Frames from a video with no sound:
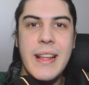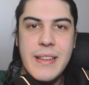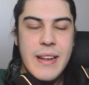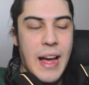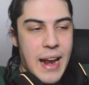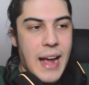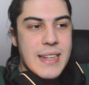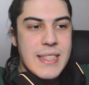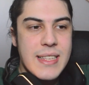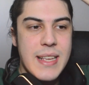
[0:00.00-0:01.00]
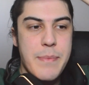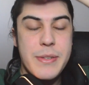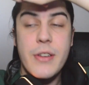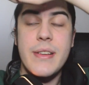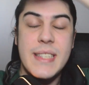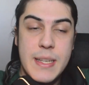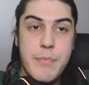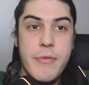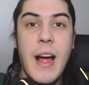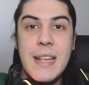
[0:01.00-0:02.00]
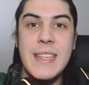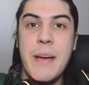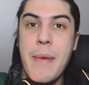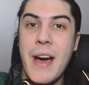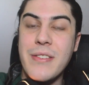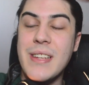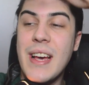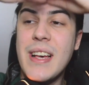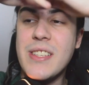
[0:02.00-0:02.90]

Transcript: I liked this episode a surprising amount.